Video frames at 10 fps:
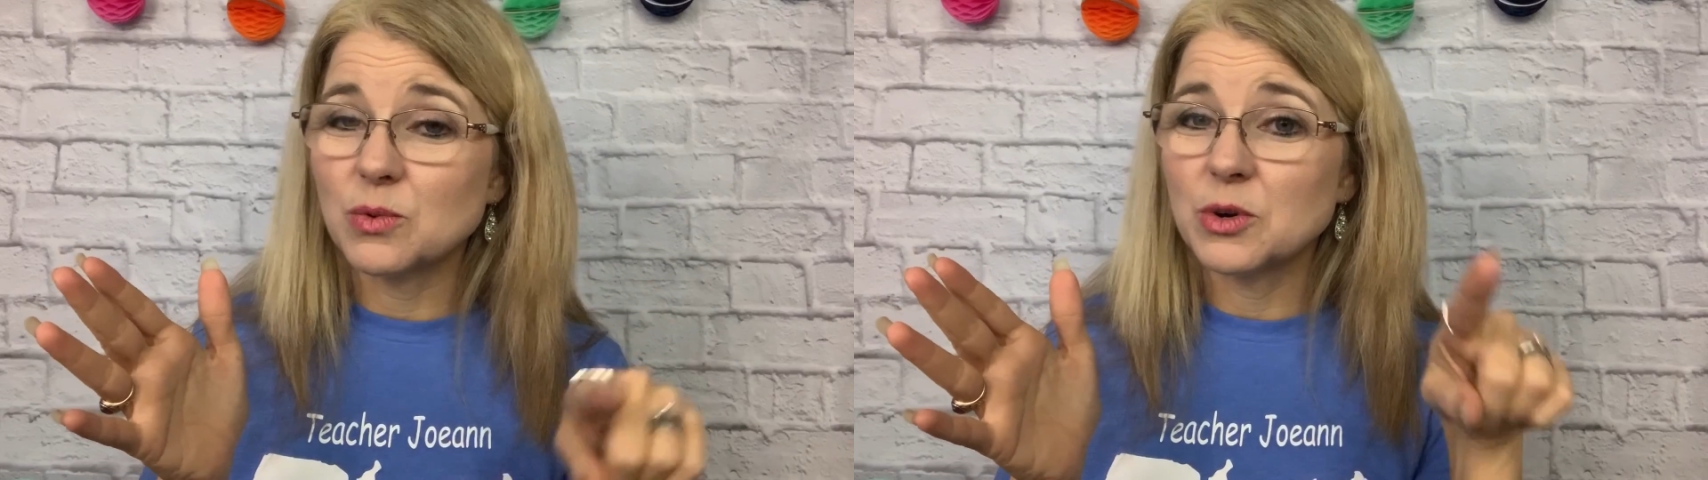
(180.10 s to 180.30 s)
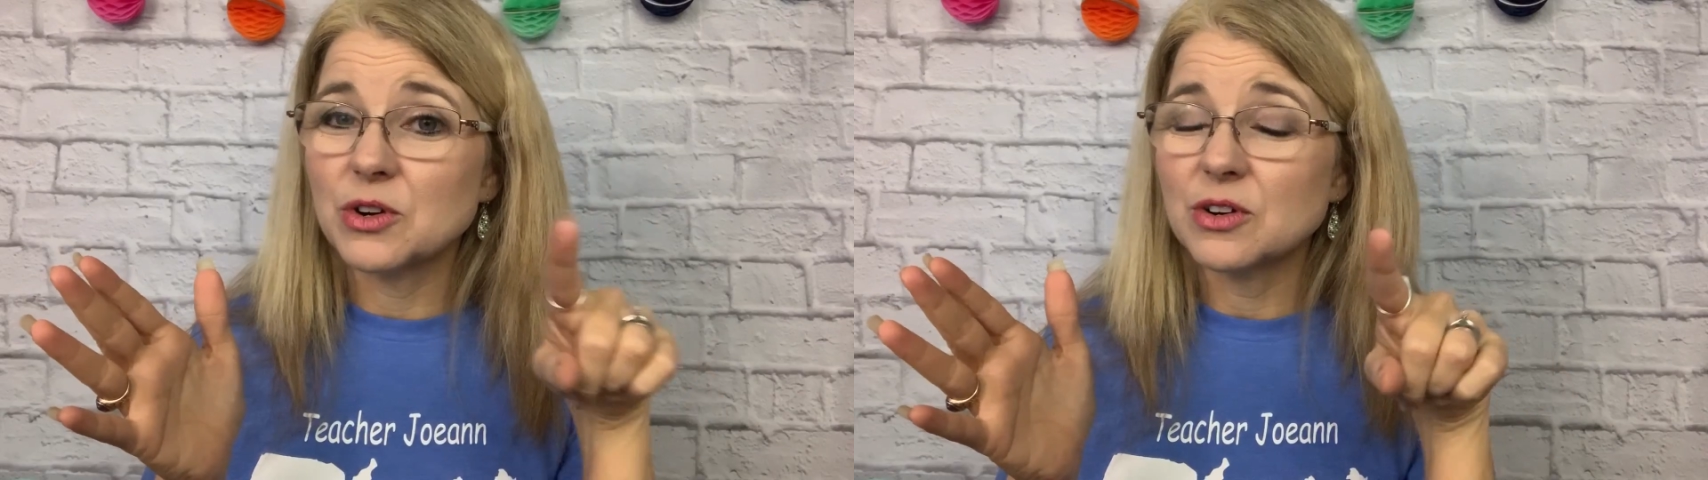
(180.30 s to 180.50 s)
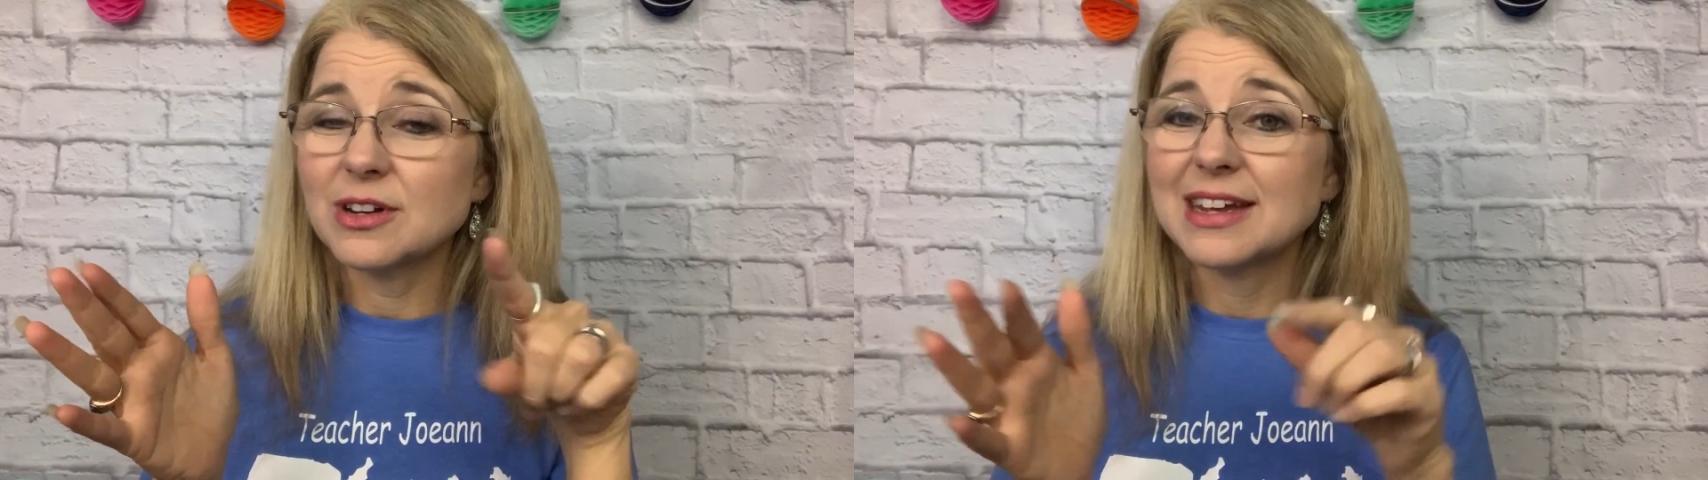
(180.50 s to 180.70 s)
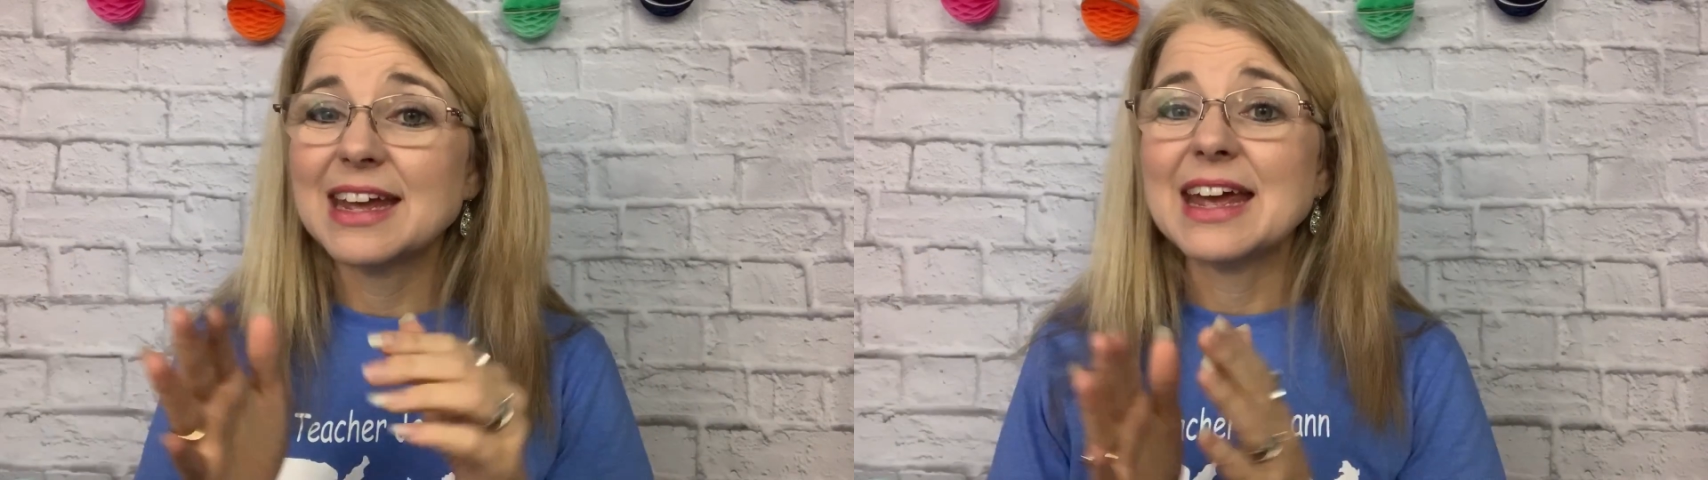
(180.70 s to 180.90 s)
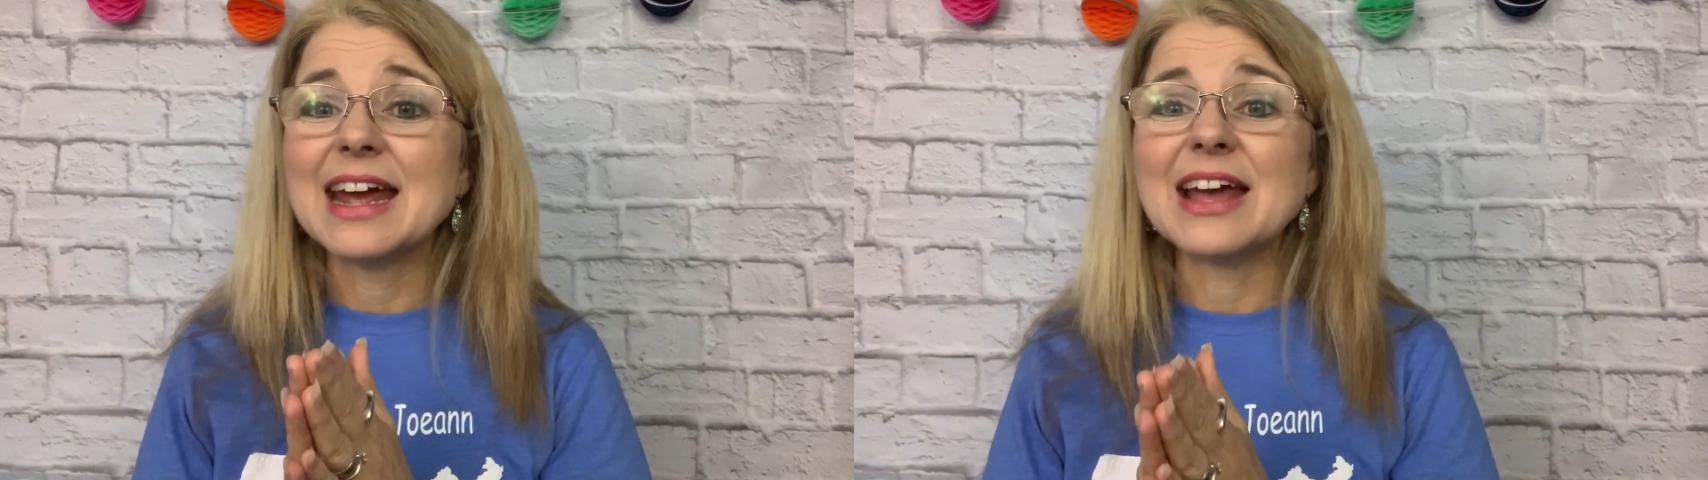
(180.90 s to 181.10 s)
the word,
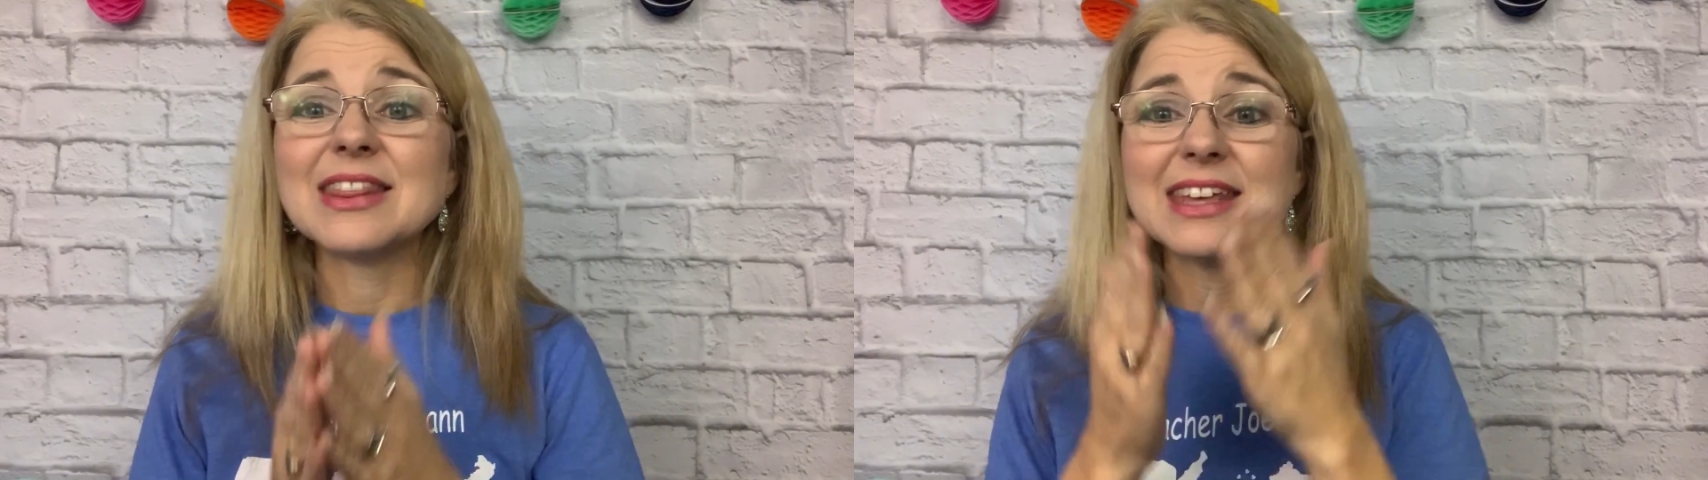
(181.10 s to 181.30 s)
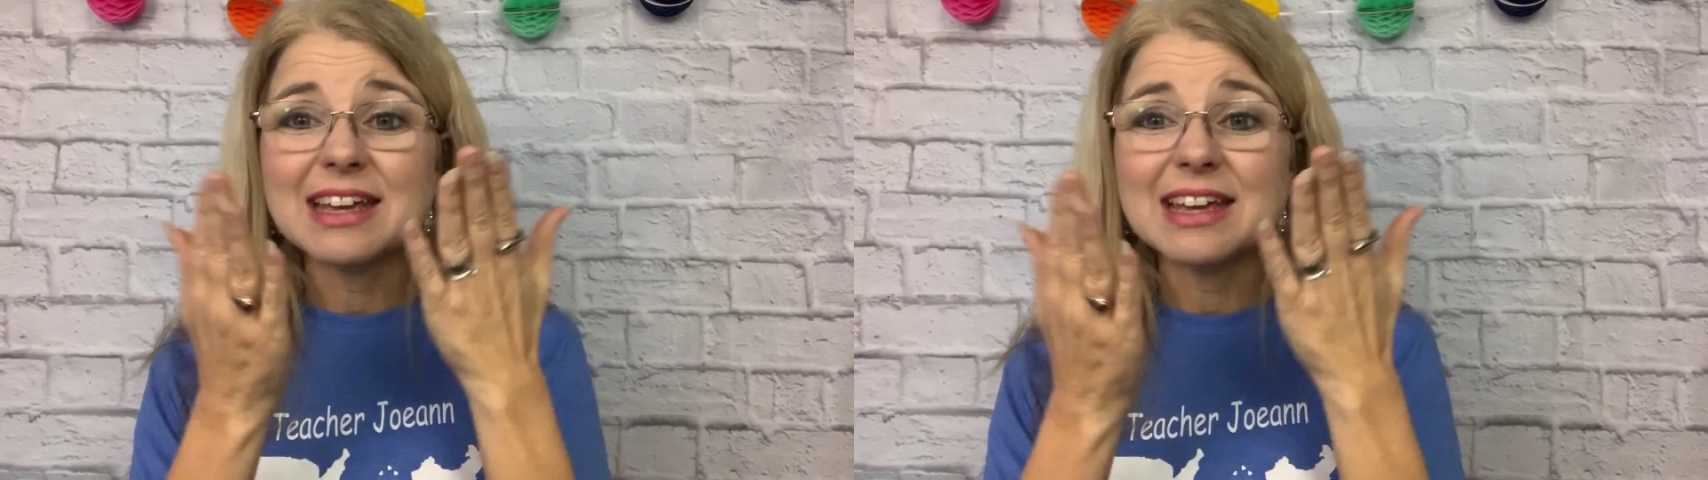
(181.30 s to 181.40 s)
and